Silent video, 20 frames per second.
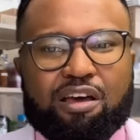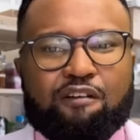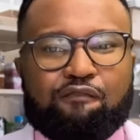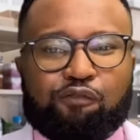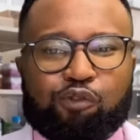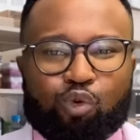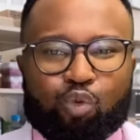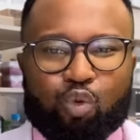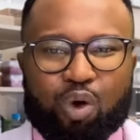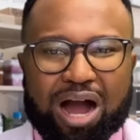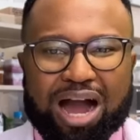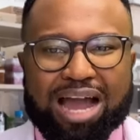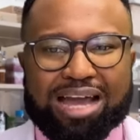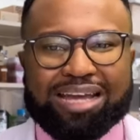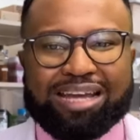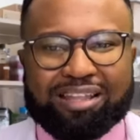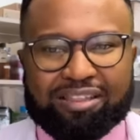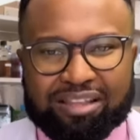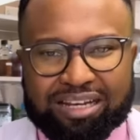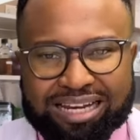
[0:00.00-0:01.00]
for why
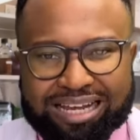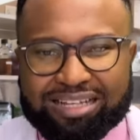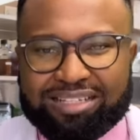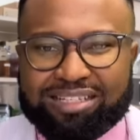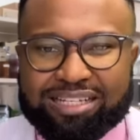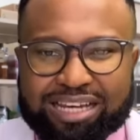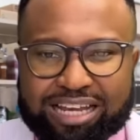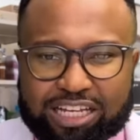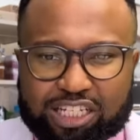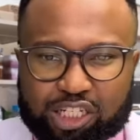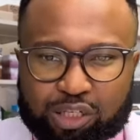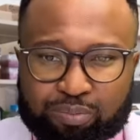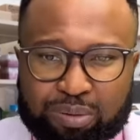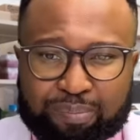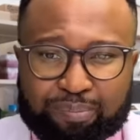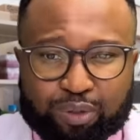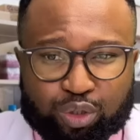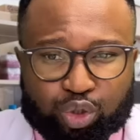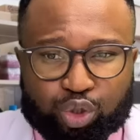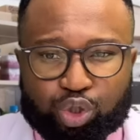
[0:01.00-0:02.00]
in the next election
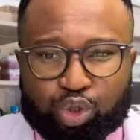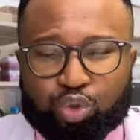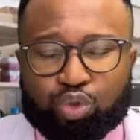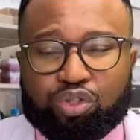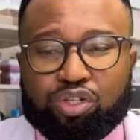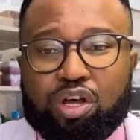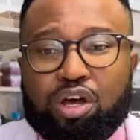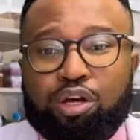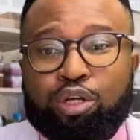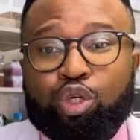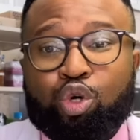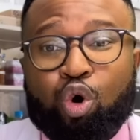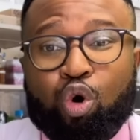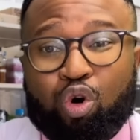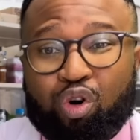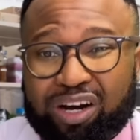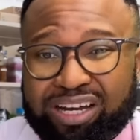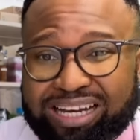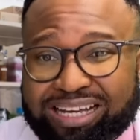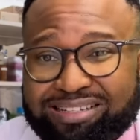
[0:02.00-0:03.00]
people should choose your
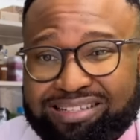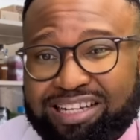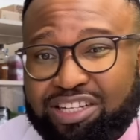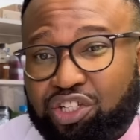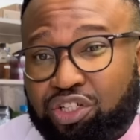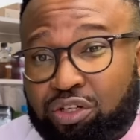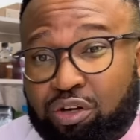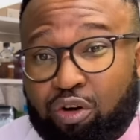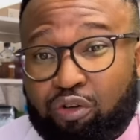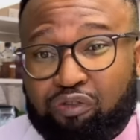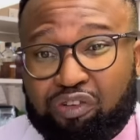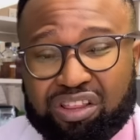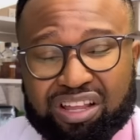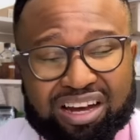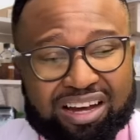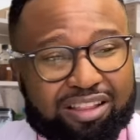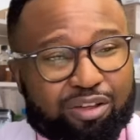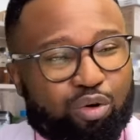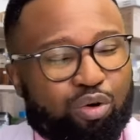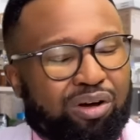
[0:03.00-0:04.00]
organization over the
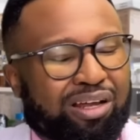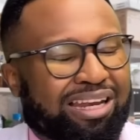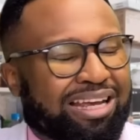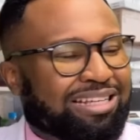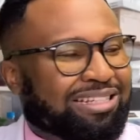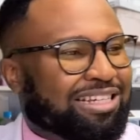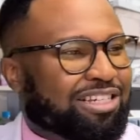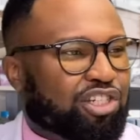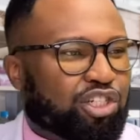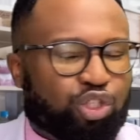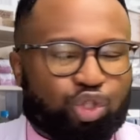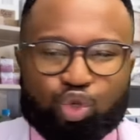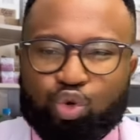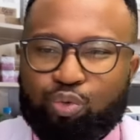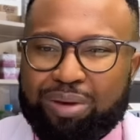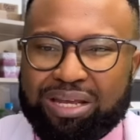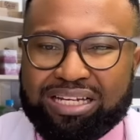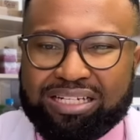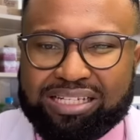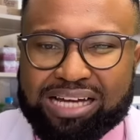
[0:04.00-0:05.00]
other organization. Too
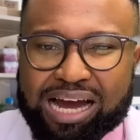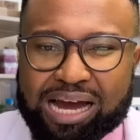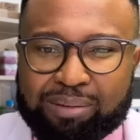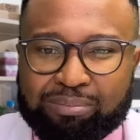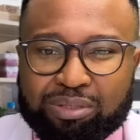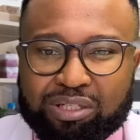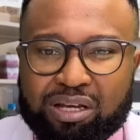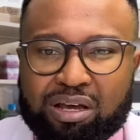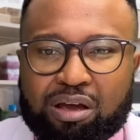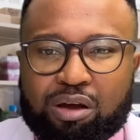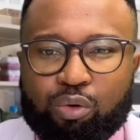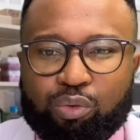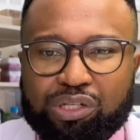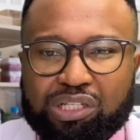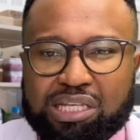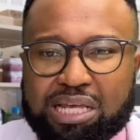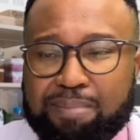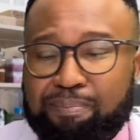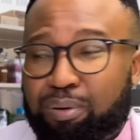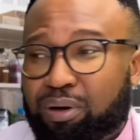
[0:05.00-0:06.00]
many times we
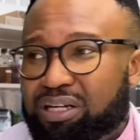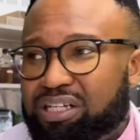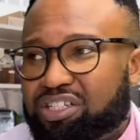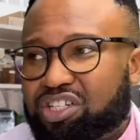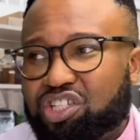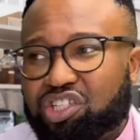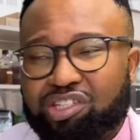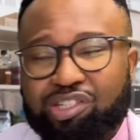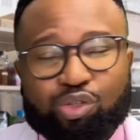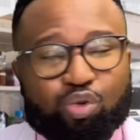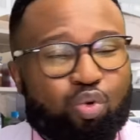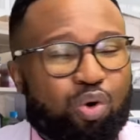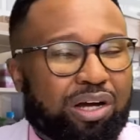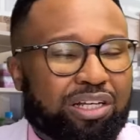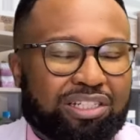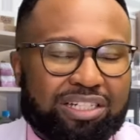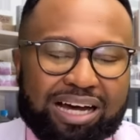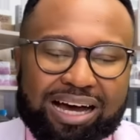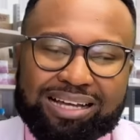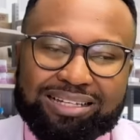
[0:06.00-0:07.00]
see politicians who are
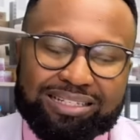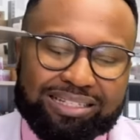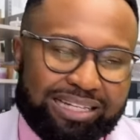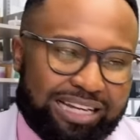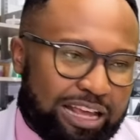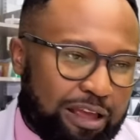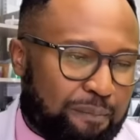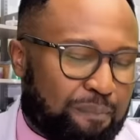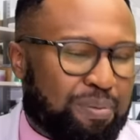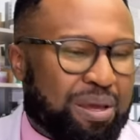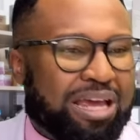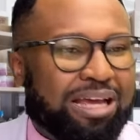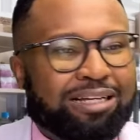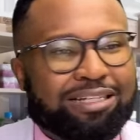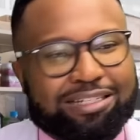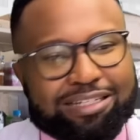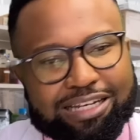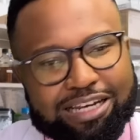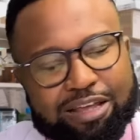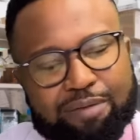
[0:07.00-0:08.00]
just
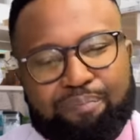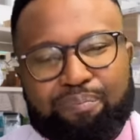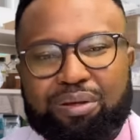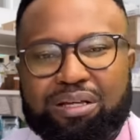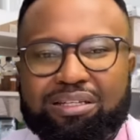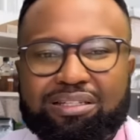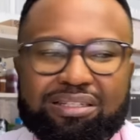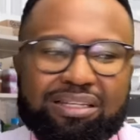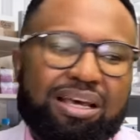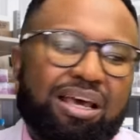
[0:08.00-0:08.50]
sleepies,